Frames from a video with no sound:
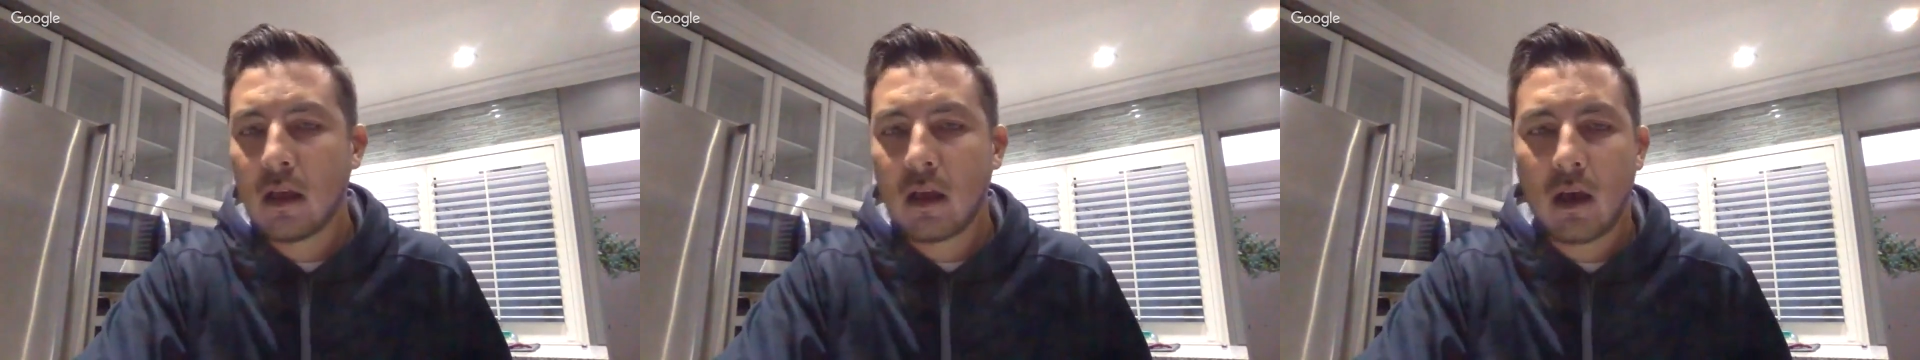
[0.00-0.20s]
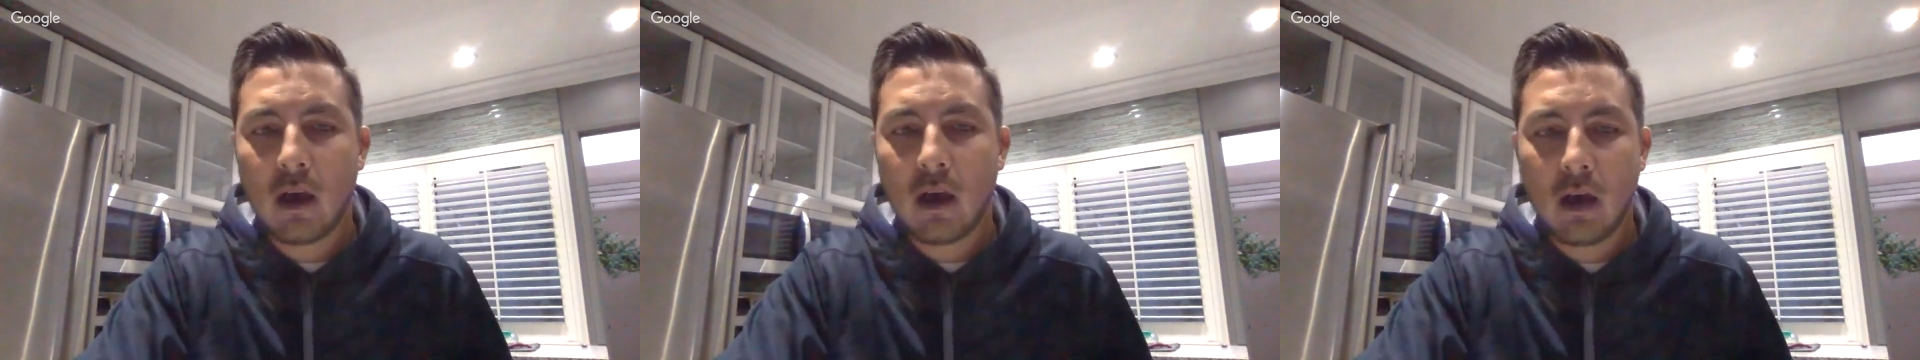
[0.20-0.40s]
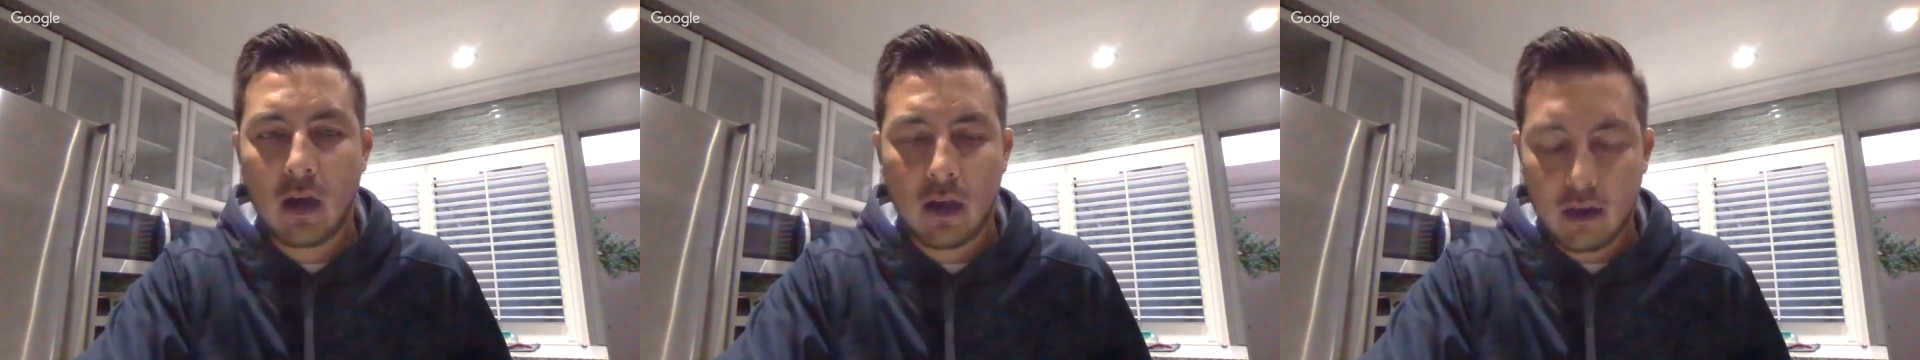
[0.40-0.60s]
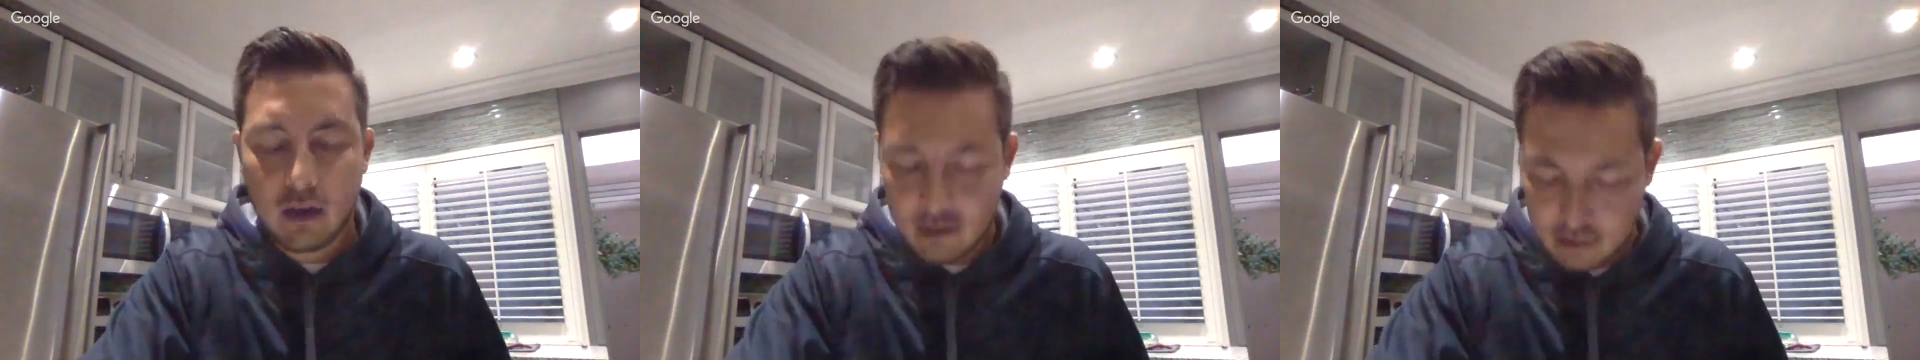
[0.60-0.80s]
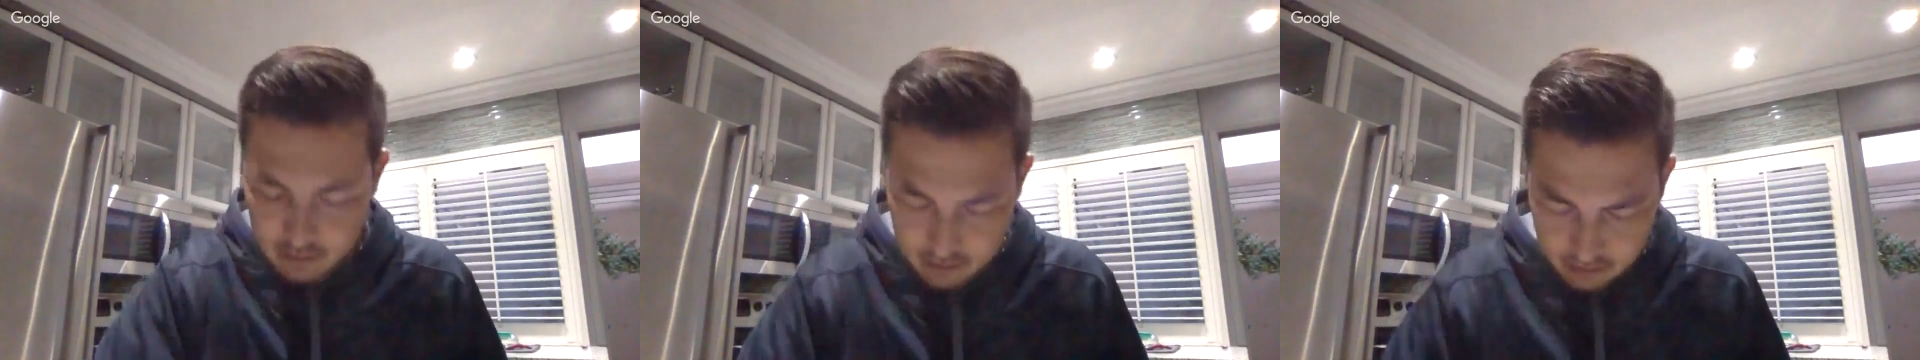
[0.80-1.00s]

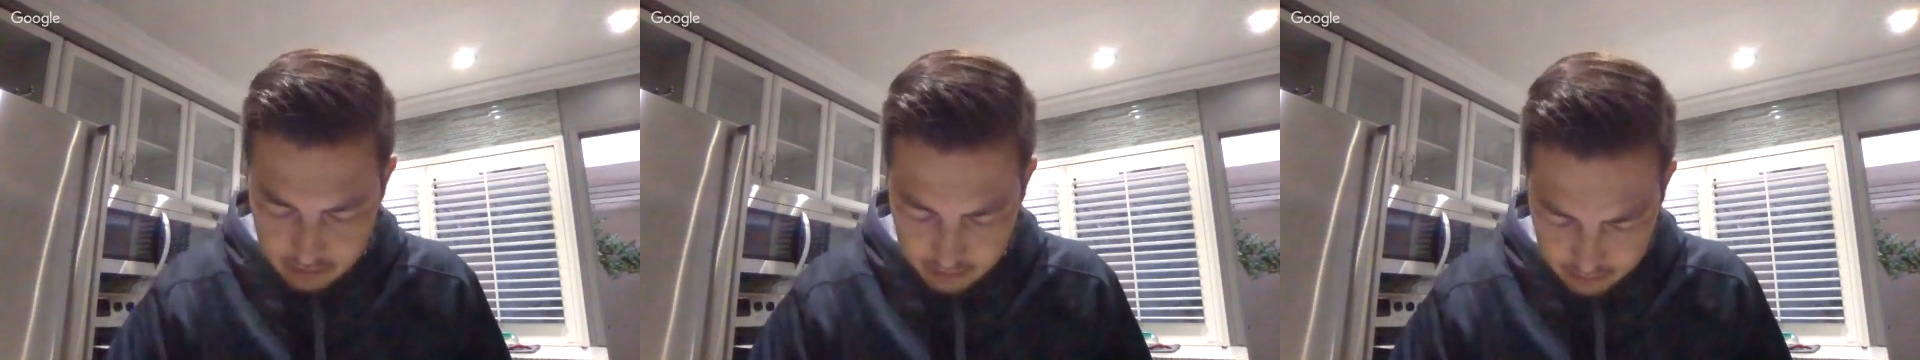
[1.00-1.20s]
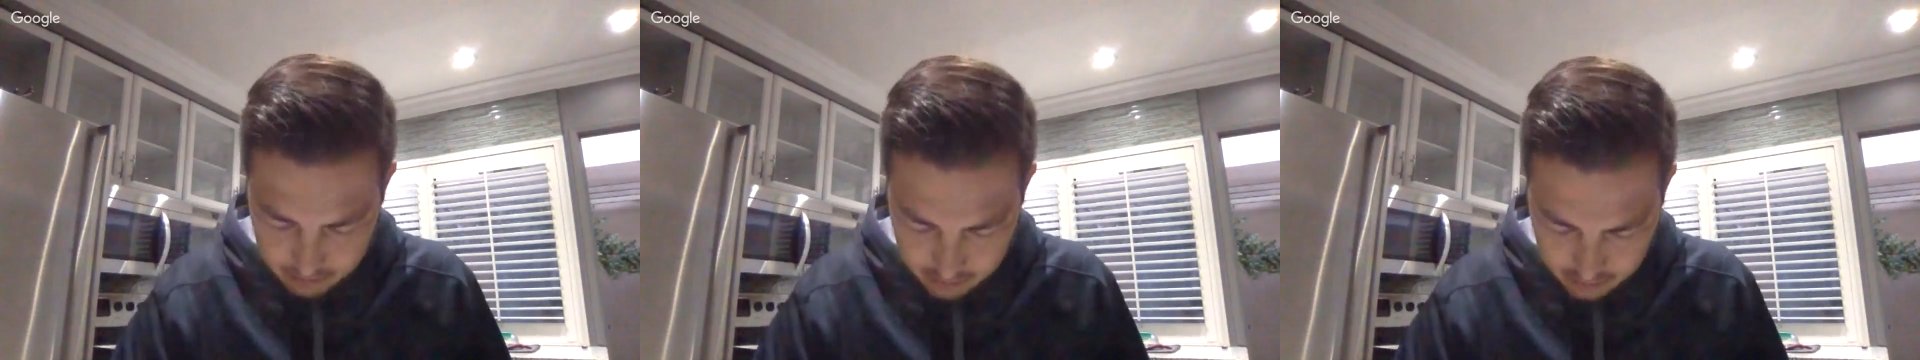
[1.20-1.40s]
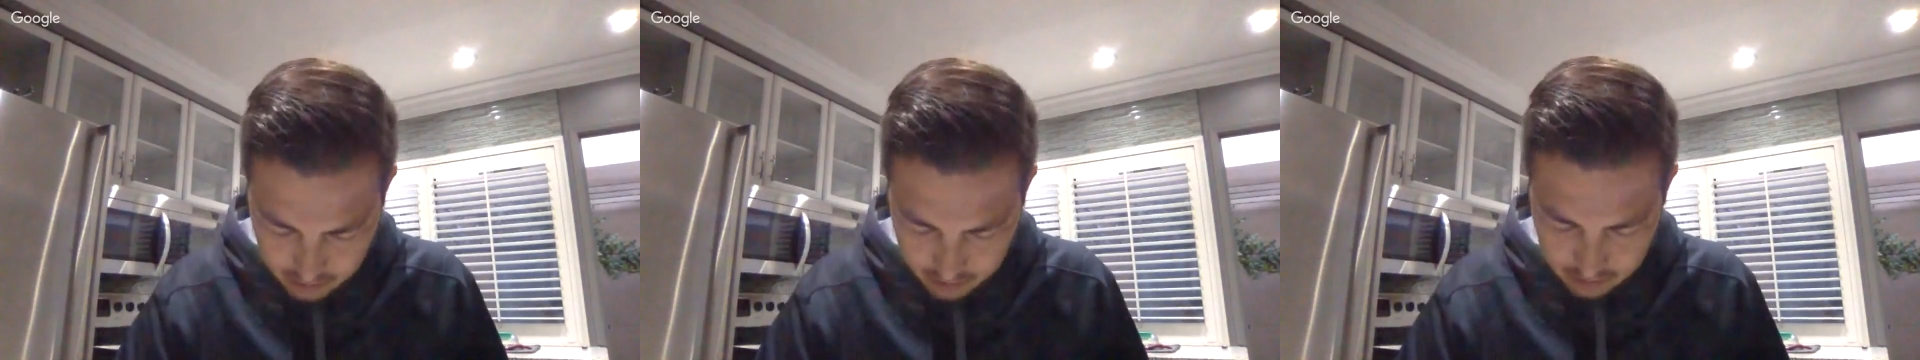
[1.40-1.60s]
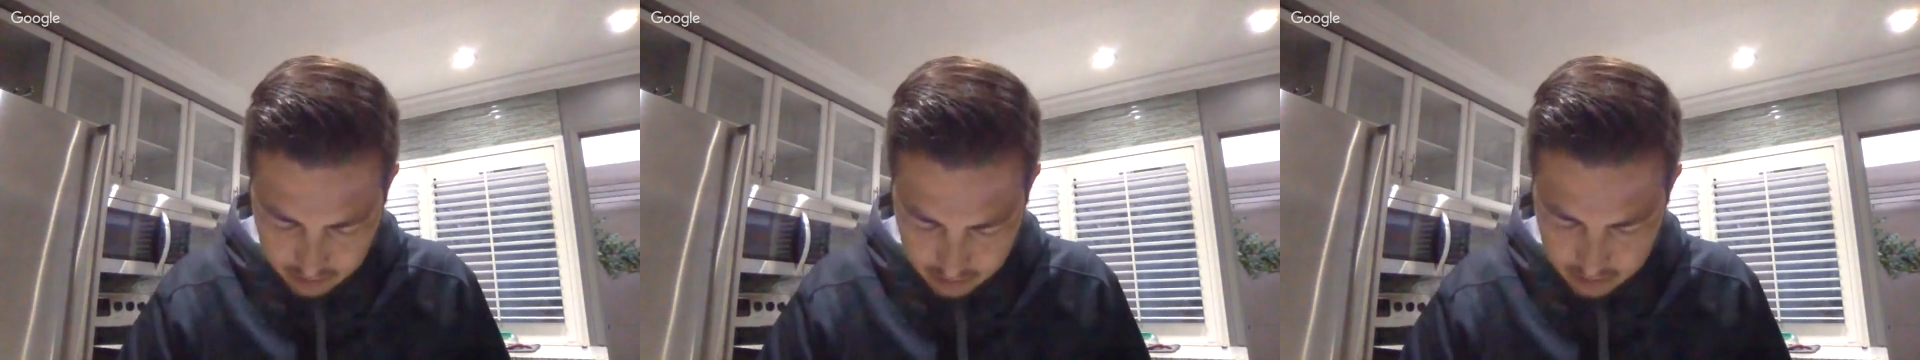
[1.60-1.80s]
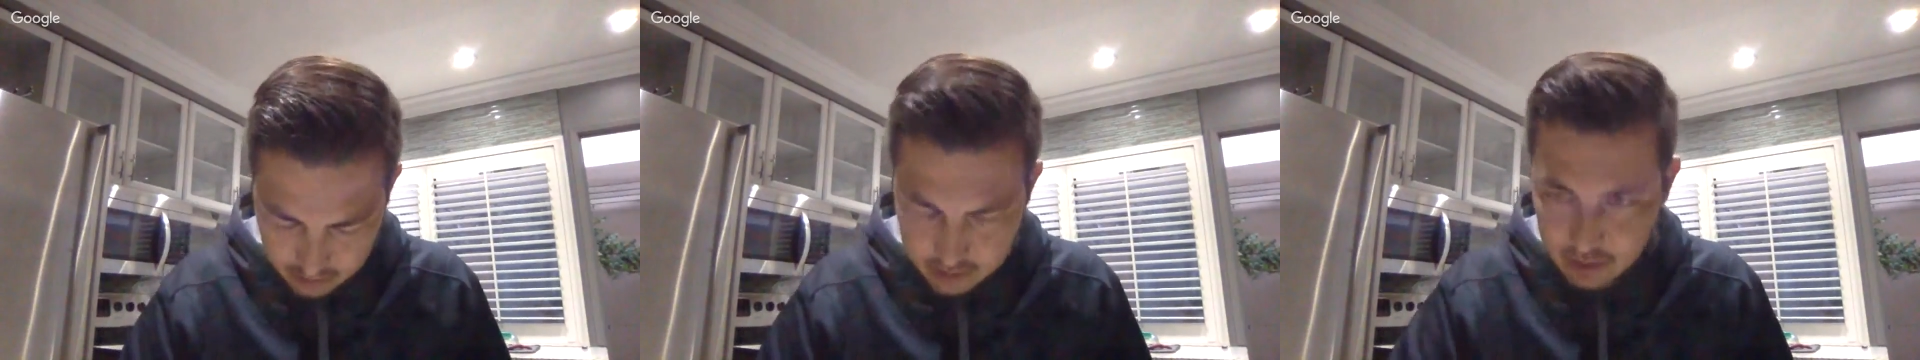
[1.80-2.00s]
Let's take a look
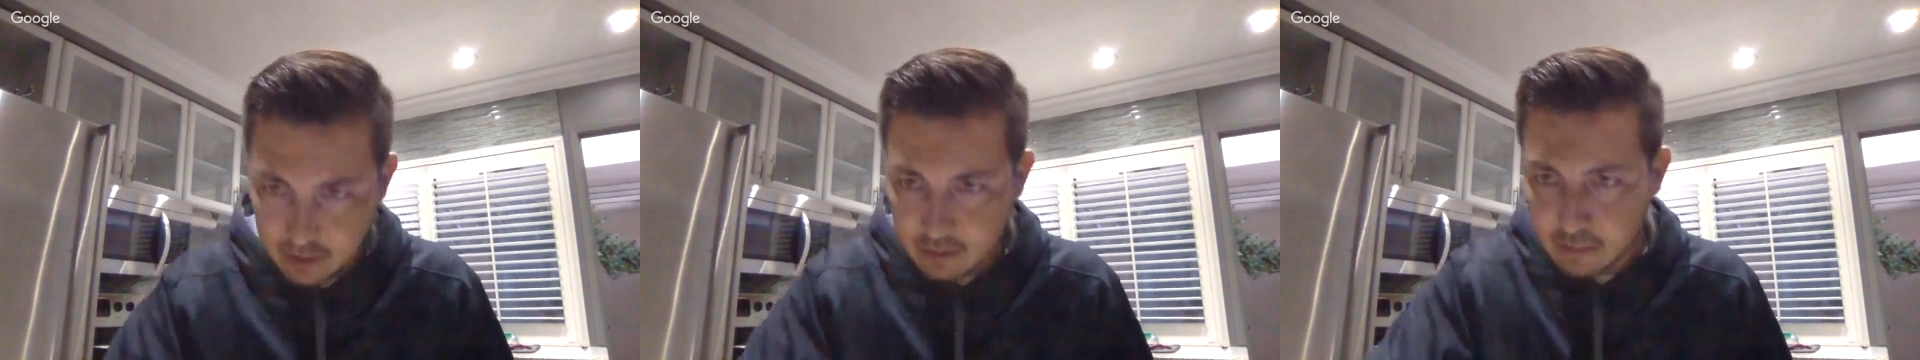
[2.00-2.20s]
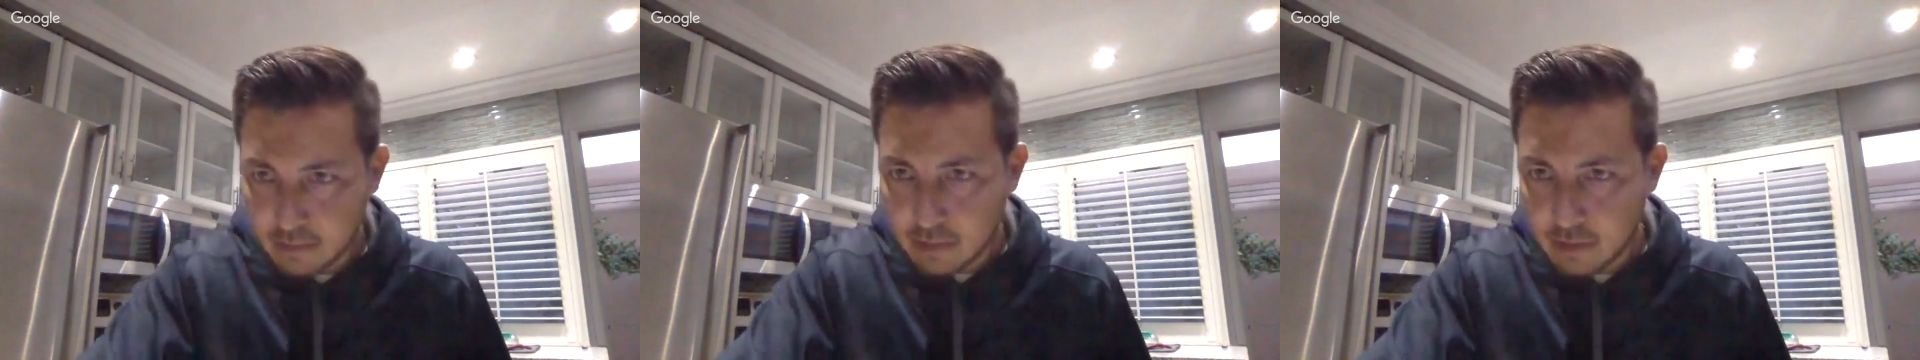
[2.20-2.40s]
at this now.